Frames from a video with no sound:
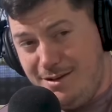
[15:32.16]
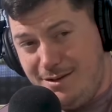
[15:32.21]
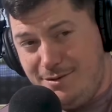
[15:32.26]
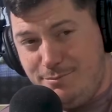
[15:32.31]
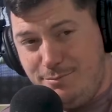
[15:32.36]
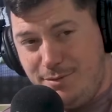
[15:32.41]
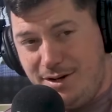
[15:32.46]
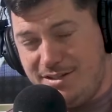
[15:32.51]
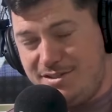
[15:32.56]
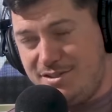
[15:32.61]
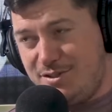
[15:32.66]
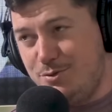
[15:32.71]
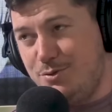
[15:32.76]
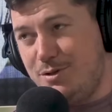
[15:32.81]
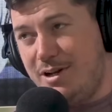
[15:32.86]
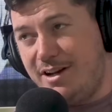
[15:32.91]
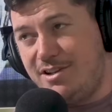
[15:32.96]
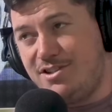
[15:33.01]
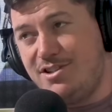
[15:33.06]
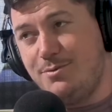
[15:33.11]
My school,
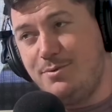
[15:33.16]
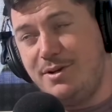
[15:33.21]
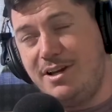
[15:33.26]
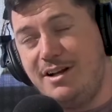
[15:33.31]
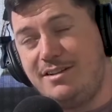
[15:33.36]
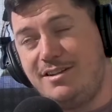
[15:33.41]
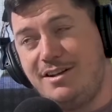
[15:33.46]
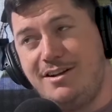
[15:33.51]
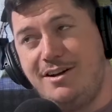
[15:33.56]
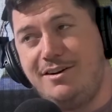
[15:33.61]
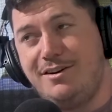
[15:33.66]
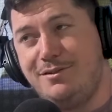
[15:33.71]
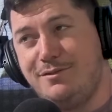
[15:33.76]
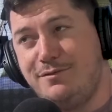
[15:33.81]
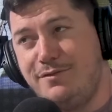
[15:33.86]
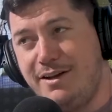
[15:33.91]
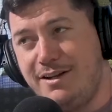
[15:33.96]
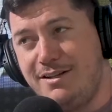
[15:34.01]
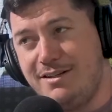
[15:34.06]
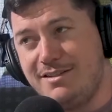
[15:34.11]
actually, we got to an Ireland
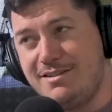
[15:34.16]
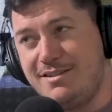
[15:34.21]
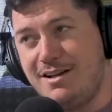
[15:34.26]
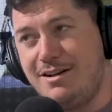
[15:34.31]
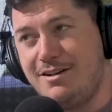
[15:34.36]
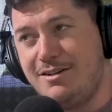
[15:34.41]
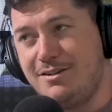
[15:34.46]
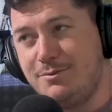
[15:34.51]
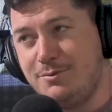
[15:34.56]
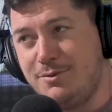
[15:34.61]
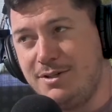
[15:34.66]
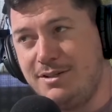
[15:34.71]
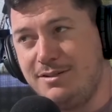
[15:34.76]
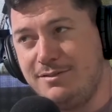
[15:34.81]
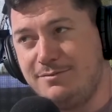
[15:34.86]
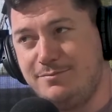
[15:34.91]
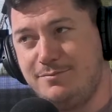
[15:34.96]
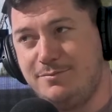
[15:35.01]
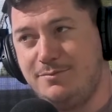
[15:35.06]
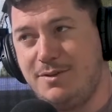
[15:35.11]
final in soccer.
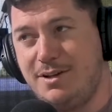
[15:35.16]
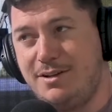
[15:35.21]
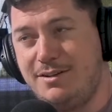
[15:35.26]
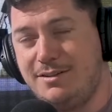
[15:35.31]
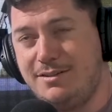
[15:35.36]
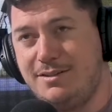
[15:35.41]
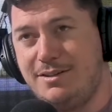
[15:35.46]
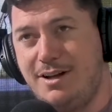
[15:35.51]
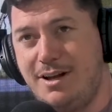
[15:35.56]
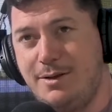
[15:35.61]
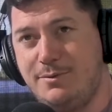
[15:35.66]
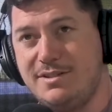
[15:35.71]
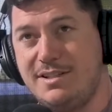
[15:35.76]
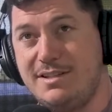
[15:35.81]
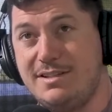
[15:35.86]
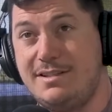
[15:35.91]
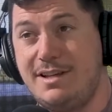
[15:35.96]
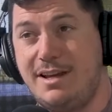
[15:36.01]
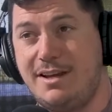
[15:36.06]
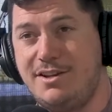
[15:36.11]
When I was in
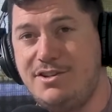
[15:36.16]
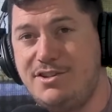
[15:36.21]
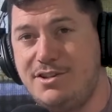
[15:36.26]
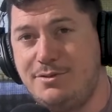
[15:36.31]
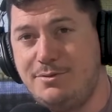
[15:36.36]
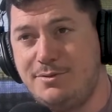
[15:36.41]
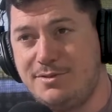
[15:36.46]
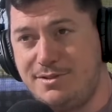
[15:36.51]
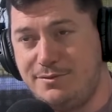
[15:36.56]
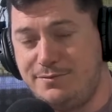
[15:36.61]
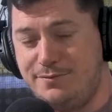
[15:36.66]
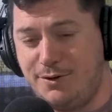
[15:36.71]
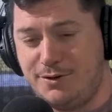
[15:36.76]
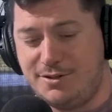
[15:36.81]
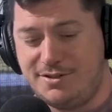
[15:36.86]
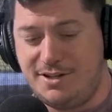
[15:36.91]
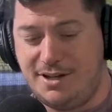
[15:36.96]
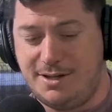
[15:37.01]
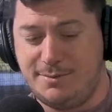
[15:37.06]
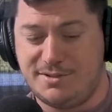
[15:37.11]
second year, it was the first
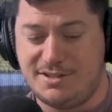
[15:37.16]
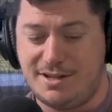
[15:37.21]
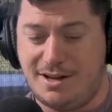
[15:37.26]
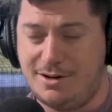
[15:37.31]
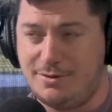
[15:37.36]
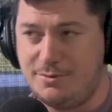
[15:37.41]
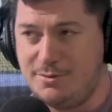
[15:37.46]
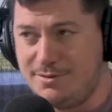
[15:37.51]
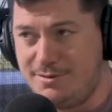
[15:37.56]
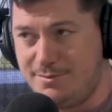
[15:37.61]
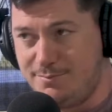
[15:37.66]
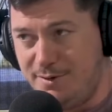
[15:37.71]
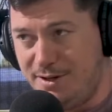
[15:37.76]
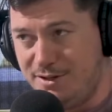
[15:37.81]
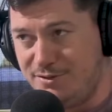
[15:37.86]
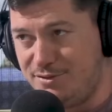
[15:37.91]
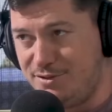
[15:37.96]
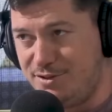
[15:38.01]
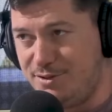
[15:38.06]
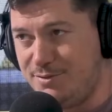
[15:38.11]
time soccer was
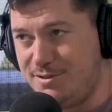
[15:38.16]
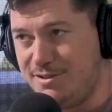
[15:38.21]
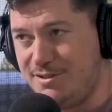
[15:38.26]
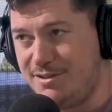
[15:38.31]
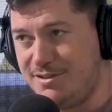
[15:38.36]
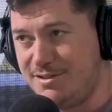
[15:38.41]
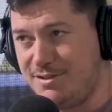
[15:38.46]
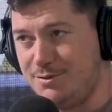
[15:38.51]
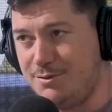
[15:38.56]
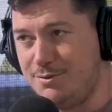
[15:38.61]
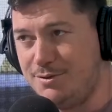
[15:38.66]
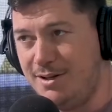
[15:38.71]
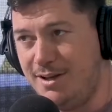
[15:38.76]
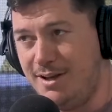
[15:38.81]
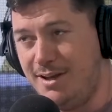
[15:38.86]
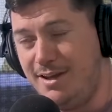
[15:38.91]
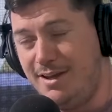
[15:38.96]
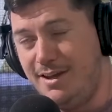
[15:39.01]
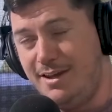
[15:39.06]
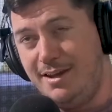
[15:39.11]
introduced in the school.
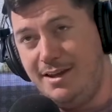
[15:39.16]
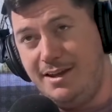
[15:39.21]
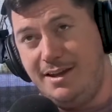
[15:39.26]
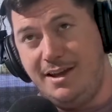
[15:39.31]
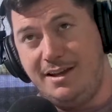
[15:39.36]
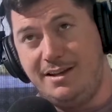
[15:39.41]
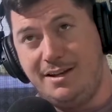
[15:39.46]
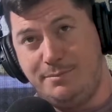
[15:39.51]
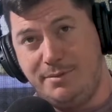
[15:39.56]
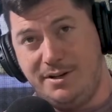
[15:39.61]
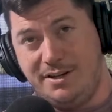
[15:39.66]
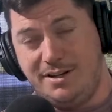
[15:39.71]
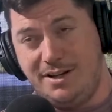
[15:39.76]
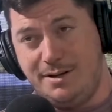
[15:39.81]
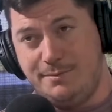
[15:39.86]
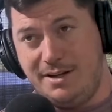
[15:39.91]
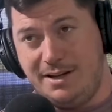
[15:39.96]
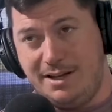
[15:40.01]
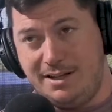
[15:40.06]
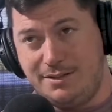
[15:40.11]
And then by the time
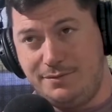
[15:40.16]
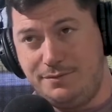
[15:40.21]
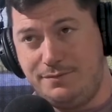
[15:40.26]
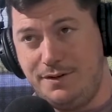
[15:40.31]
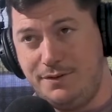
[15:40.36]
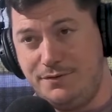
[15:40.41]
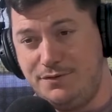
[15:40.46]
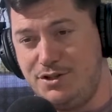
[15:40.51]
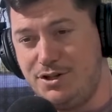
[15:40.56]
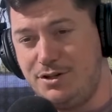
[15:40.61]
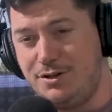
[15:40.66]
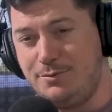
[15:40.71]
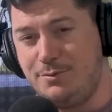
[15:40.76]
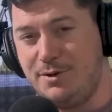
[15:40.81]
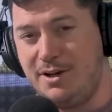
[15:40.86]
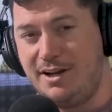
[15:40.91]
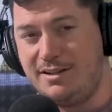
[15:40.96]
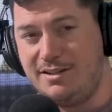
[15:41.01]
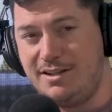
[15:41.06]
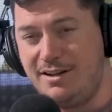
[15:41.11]
I got to fifth year, we
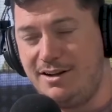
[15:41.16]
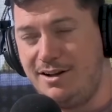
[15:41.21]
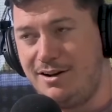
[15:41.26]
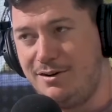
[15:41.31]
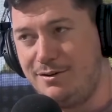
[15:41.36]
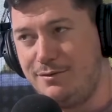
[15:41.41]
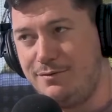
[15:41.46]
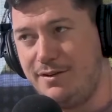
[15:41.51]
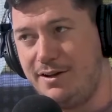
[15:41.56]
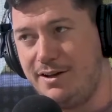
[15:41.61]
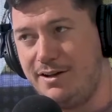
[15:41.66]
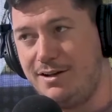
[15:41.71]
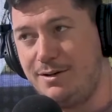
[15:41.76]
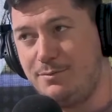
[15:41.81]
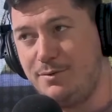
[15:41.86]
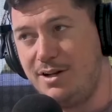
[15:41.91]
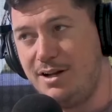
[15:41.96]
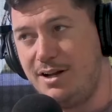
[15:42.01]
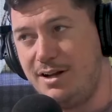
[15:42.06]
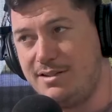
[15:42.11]
got to an Ireland final and we
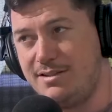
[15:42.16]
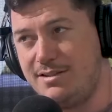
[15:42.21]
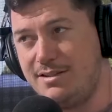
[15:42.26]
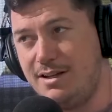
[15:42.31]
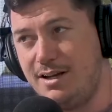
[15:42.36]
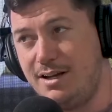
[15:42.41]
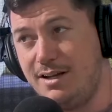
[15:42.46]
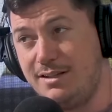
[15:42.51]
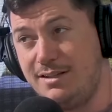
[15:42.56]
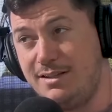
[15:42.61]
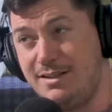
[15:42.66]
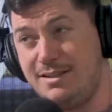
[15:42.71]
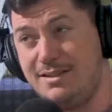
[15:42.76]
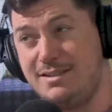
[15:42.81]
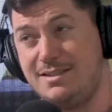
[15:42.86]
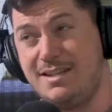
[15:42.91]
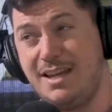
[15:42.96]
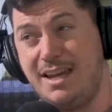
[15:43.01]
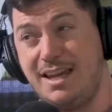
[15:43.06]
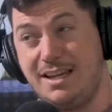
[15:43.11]
lost, I
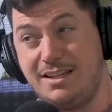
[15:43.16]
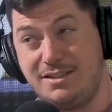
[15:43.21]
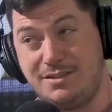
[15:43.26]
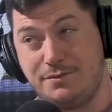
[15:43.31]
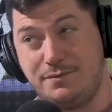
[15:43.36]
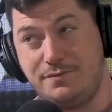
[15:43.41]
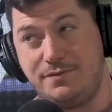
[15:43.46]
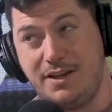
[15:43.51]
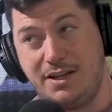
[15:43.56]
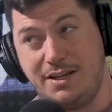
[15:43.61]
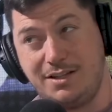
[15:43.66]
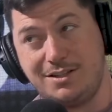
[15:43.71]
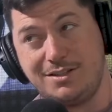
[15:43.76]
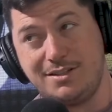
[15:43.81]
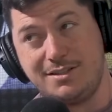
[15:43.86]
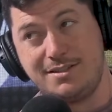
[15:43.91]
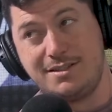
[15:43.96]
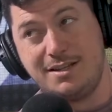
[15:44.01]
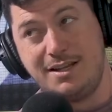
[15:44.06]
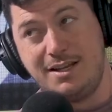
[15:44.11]
think, to Finglas,